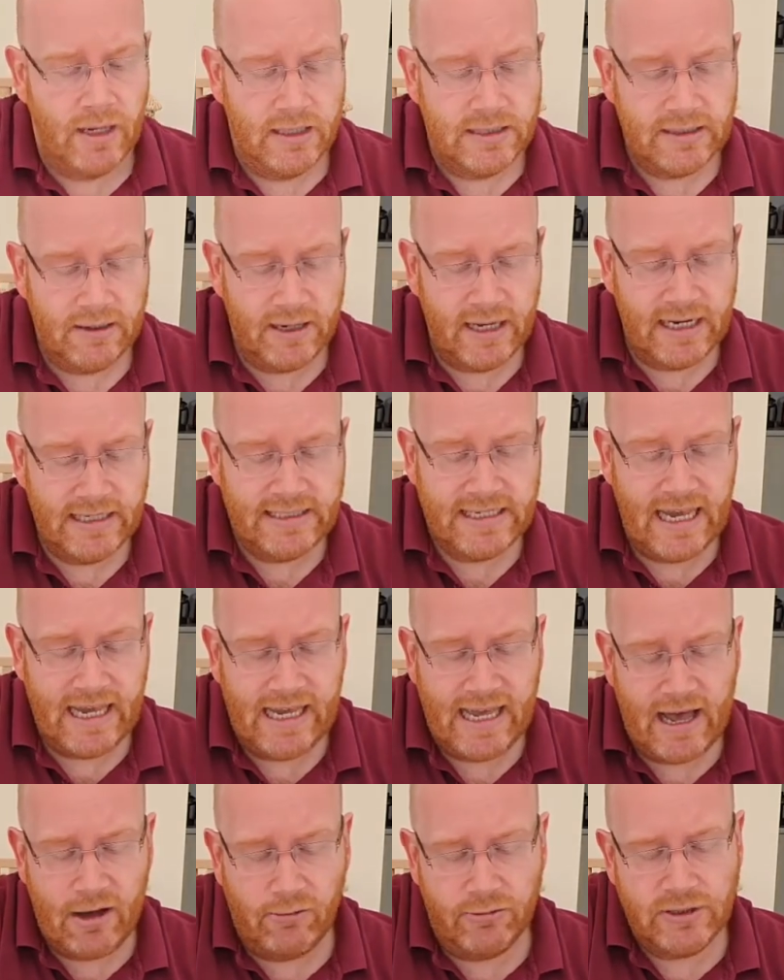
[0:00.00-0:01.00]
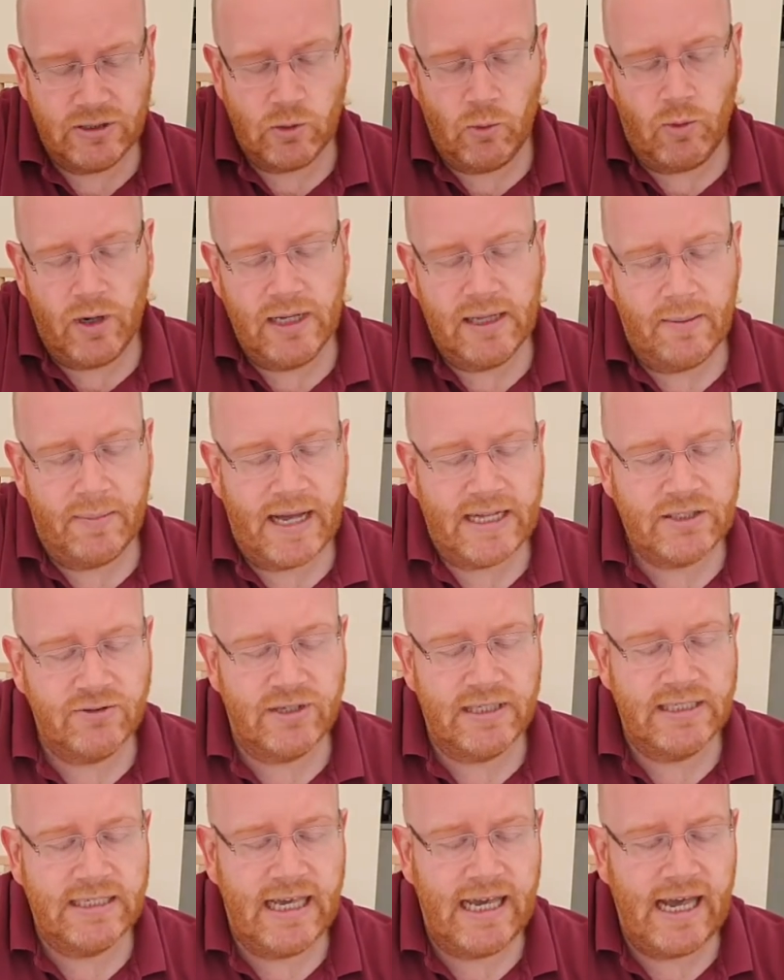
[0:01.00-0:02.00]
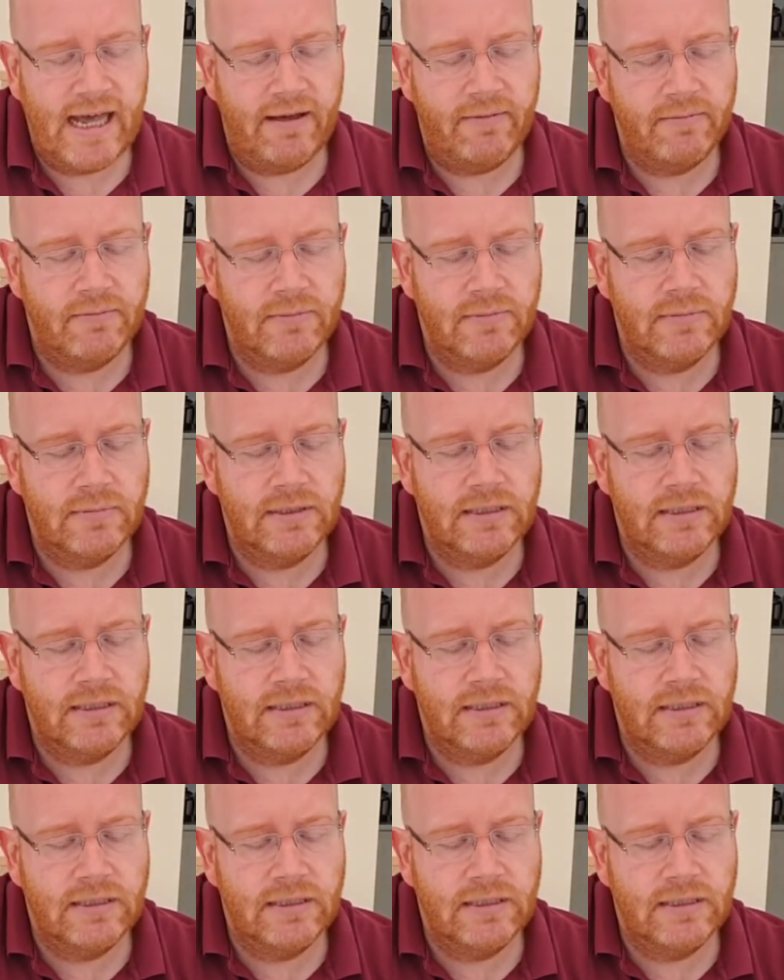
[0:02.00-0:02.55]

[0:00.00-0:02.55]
So I'm going to take out one of the batteries here.